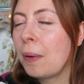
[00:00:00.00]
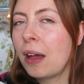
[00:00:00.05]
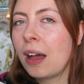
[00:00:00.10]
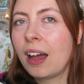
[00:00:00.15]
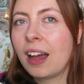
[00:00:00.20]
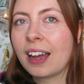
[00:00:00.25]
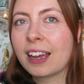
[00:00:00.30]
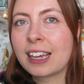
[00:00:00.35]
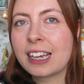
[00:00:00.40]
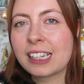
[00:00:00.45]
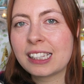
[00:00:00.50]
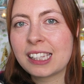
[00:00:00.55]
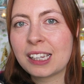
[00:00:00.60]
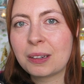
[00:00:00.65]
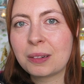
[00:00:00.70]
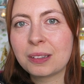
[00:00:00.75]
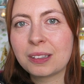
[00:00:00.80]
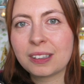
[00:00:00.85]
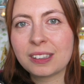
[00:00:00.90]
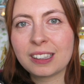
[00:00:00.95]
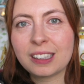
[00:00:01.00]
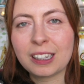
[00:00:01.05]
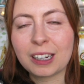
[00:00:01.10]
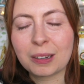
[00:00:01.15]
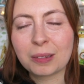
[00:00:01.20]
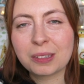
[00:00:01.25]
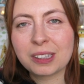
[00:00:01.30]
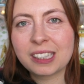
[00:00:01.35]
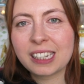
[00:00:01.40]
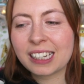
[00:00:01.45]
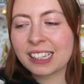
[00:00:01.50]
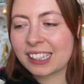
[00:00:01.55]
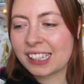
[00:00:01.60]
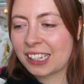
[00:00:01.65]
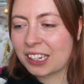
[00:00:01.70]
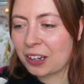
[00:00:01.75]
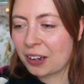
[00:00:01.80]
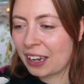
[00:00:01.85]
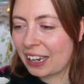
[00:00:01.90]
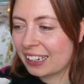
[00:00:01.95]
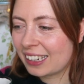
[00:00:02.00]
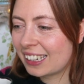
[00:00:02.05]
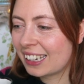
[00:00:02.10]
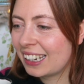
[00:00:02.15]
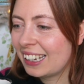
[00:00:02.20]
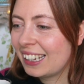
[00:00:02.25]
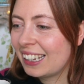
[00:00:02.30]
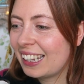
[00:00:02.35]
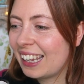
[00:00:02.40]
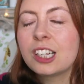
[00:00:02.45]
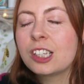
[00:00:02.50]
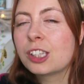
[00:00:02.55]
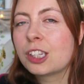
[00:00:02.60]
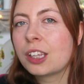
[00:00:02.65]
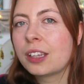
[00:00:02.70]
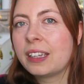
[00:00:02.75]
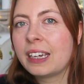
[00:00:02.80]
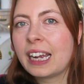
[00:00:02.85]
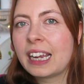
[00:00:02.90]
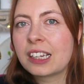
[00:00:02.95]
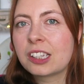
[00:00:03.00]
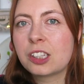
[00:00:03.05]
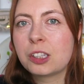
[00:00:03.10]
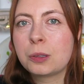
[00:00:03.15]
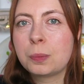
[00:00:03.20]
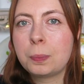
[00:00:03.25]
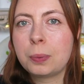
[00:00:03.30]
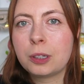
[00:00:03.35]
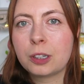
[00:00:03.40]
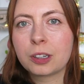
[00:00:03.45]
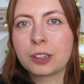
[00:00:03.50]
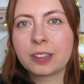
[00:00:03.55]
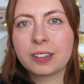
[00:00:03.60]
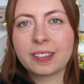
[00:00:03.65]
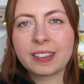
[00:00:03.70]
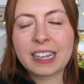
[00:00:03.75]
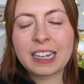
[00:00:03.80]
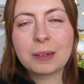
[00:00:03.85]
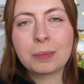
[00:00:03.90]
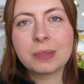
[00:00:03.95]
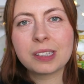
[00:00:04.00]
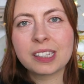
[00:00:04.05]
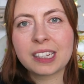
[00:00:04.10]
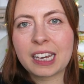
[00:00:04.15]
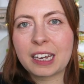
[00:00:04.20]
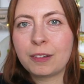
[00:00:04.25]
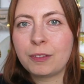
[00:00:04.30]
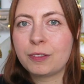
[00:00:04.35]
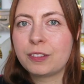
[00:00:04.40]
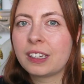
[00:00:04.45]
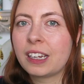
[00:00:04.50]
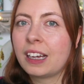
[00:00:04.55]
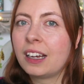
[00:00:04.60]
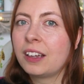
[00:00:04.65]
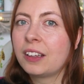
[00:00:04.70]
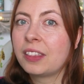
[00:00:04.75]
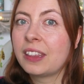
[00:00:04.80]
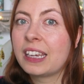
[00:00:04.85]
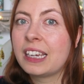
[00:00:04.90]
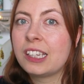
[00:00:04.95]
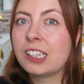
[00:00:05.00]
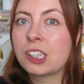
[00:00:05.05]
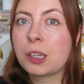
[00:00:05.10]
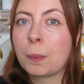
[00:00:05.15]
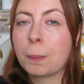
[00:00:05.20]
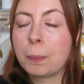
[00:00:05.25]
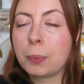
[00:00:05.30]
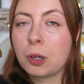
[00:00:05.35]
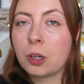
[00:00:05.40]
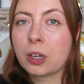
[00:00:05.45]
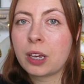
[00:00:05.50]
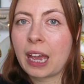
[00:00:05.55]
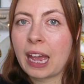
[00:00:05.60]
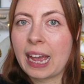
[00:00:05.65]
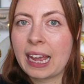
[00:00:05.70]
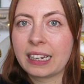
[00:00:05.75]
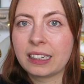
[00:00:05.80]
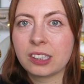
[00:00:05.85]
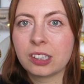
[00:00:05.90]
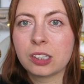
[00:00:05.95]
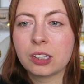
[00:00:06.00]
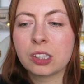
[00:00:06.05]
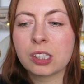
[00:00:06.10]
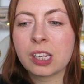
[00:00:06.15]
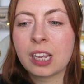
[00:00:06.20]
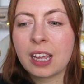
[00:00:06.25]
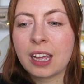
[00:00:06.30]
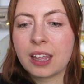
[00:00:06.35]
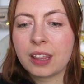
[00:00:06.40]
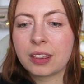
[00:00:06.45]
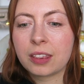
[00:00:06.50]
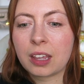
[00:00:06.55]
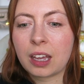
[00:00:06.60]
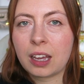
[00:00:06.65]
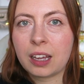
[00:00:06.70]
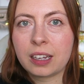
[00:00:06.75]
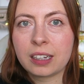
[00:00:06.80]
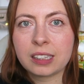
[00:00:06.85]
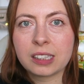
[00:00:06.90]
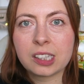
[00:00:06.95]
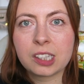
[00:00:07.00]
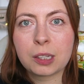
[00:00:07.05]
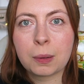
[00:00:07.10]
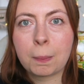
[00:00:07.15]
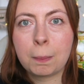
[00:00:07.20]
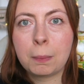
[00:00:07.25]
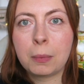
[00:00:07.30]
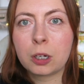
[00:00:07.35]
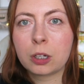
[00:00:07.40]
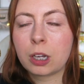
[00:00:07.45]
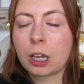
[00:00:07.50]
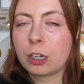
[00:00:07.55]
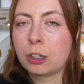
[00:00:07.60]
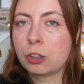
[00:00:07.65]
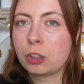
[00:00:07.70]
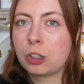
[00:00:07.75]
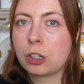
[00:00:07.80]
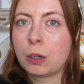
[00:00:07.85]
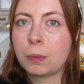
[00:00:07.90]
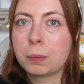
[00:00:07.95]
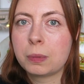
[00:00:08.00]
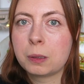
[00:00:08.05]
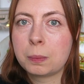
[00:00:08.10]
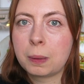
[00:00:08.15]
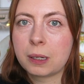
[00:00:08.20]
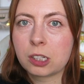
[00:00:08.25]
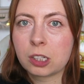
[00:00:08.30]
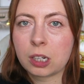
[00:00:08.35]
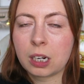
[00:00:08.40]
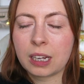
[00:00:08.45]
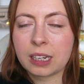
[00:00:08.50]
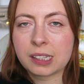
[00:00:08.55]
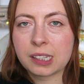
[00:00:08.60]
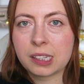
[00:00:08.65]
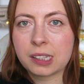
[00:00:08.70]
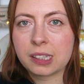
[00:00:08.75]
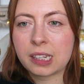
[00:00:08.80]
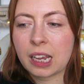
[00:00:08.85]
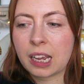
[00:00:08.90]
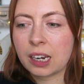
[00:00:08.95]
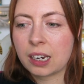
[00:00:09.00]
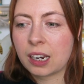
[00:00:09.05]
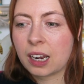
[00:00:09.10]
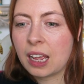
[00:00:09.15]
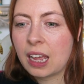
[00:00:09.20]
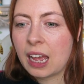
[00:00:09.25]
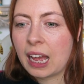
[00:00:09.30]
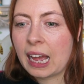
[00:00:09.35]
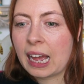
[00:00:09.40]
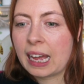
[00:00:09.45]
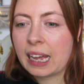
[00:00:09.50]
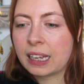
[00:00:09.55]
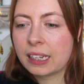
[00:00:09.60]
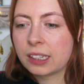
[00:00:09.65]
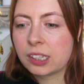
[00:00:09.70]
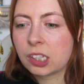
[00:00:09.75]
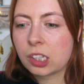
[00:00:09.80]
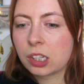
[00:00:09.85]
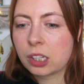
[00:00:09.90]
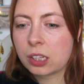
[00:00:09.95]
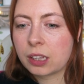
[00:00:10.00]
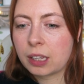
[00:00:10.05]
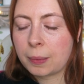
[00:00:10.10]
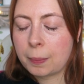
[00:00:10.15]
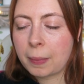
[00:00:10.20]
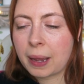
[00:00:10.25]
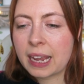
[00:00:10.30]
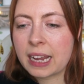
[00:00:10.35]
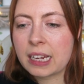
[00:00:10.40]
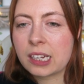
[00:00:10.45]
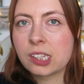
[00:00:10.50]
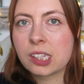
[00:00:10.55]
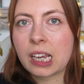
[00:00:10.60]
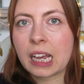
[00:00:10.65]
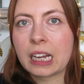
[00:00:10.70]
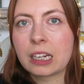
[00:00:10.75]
but I guess it, you know, sticks in your head. So the next book themed gift are these bookends that Mocco's shop specialises in, and they're made